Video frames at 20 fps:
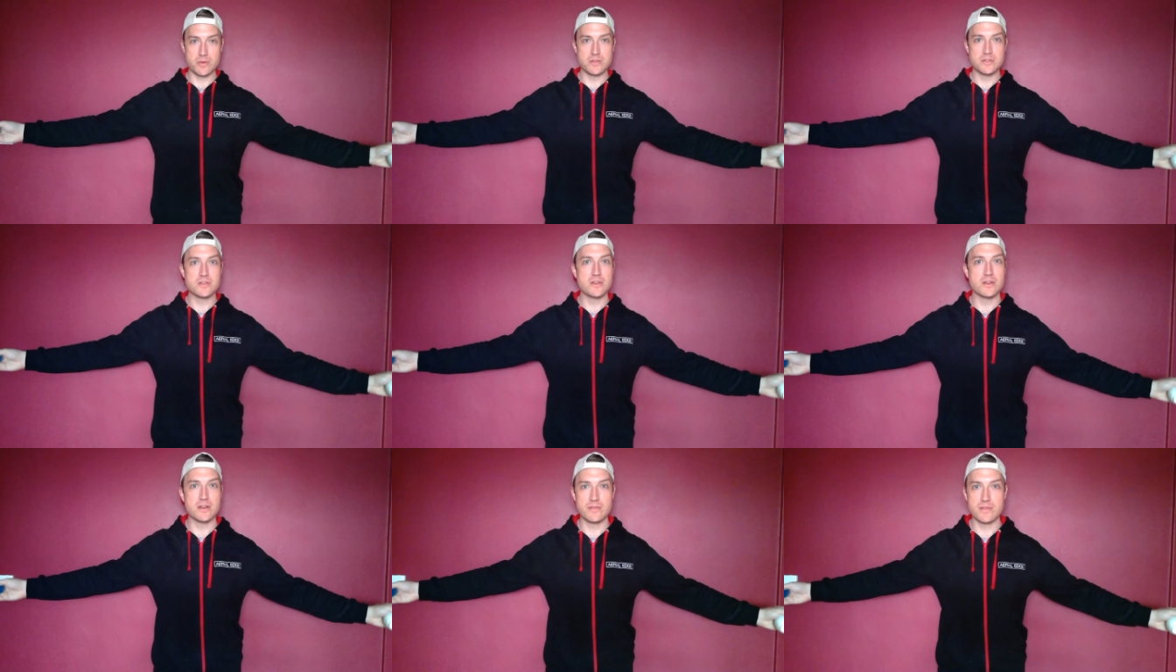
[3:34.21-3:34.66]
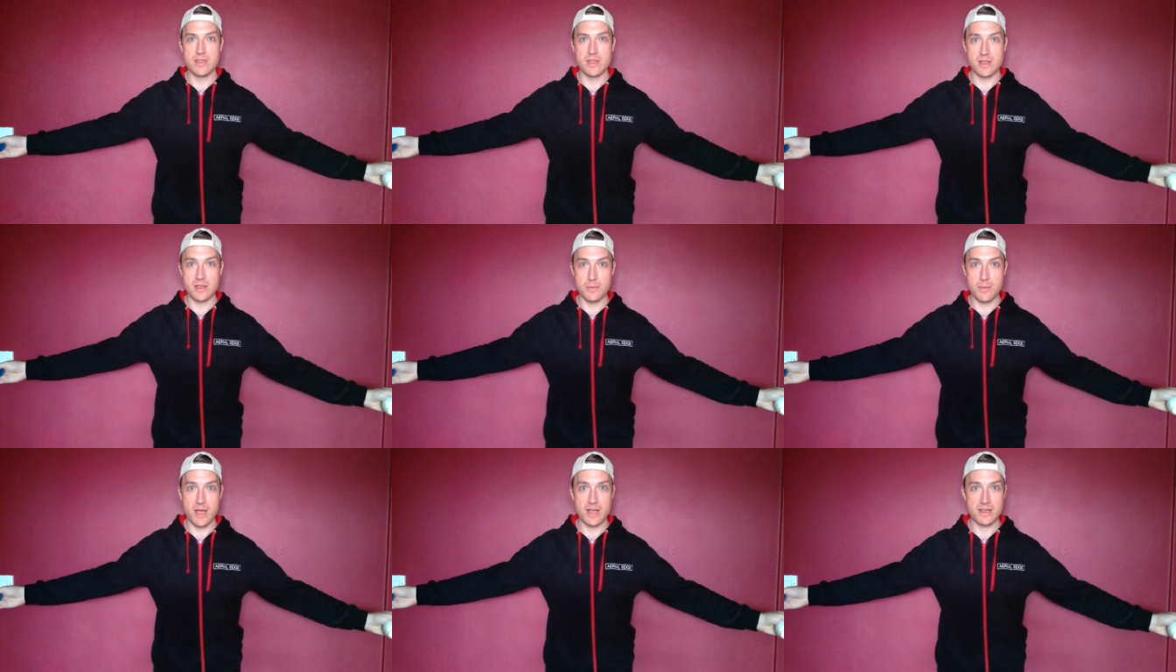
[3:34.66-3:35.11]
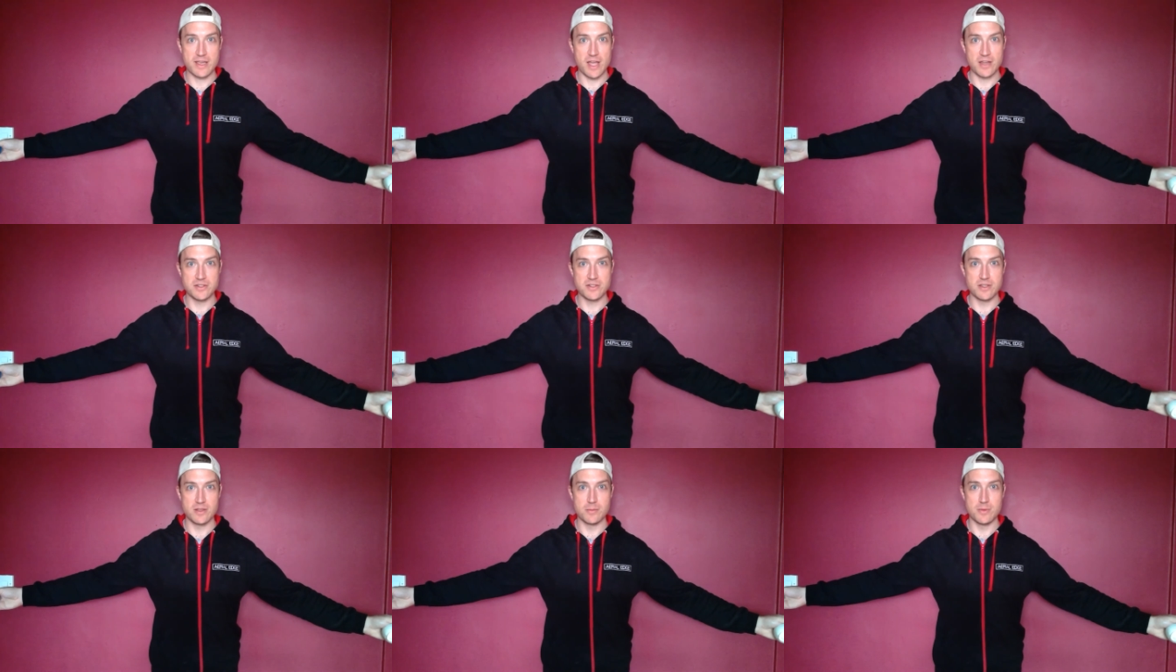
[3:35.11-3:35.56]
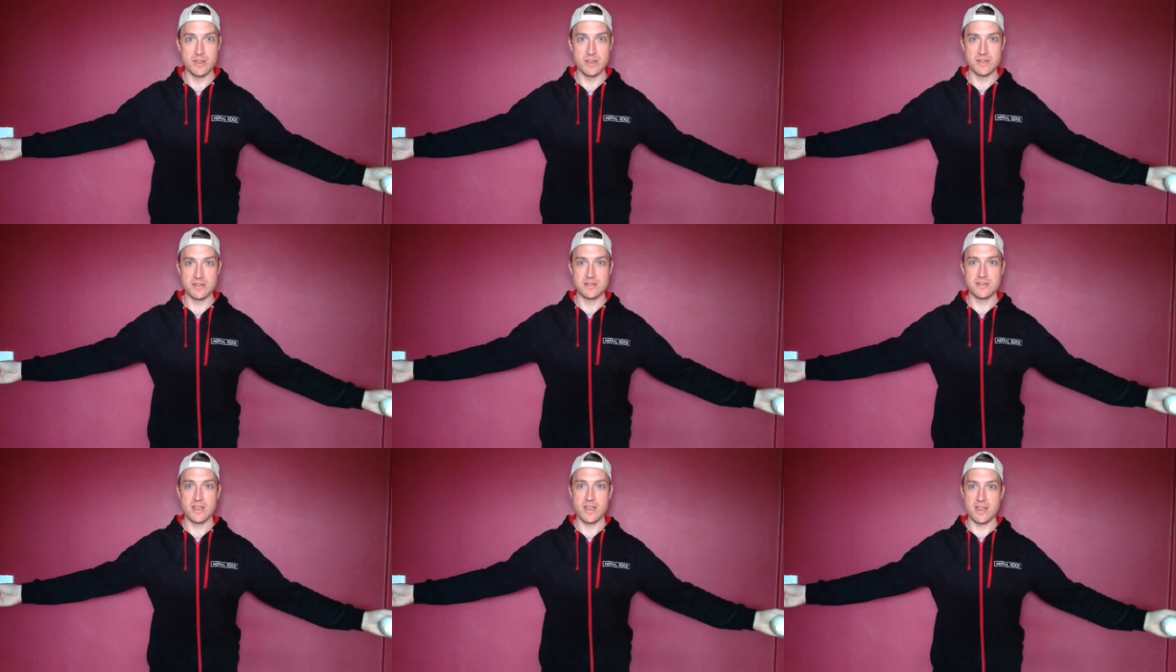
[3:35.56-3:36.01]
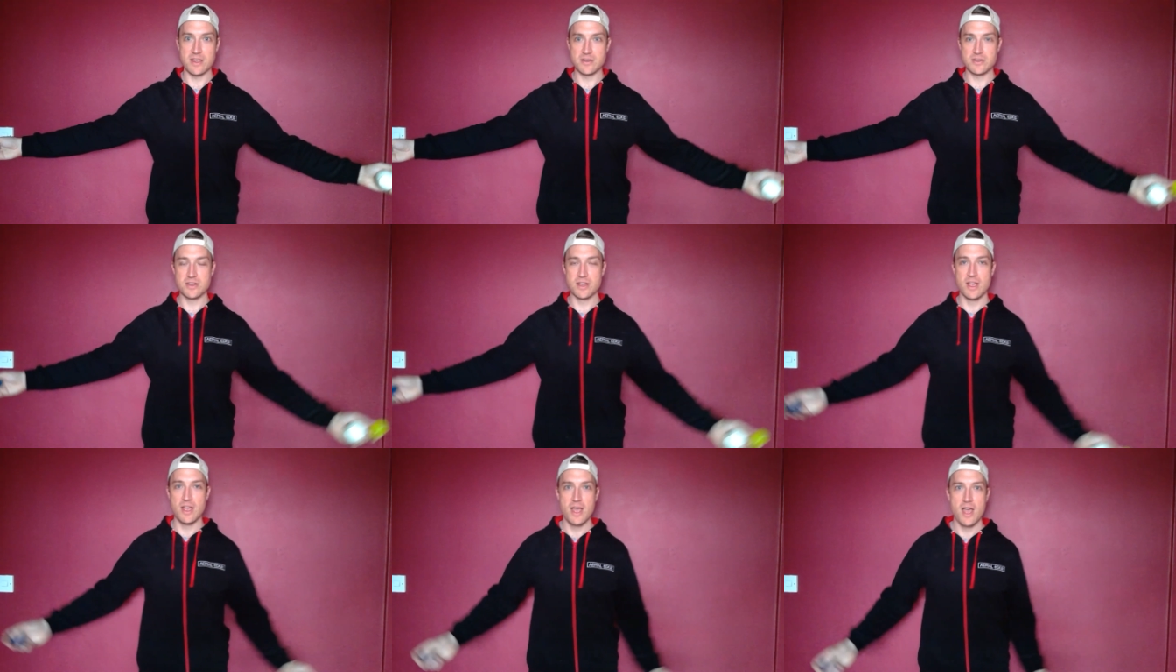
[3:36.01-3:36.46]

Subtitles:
Don't even think about catching them at this stage.